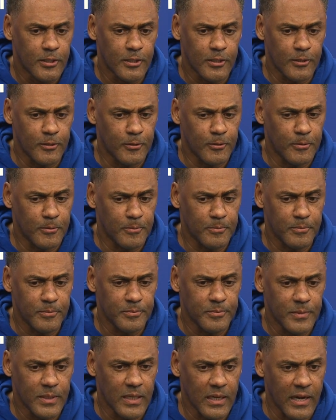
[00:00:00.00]

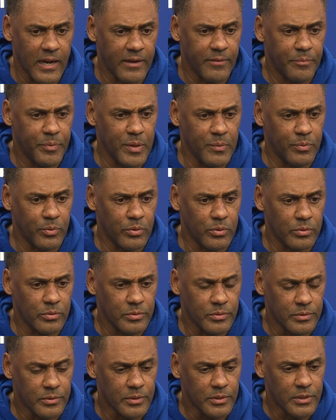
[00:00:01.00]
a lot of people
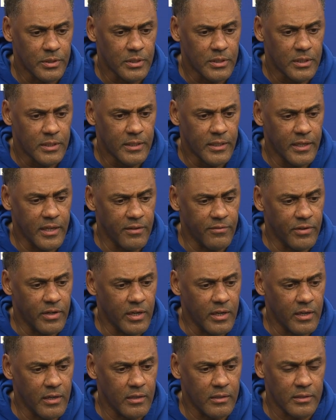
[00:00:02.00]
giving
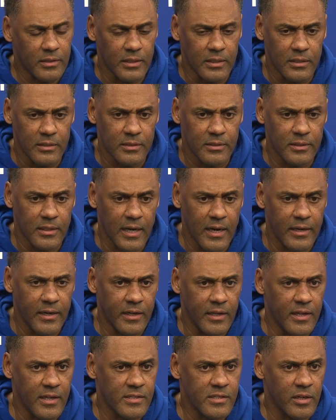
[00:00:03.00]
their
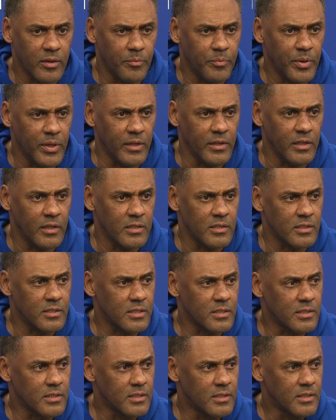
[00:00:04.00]
ideas and opinions.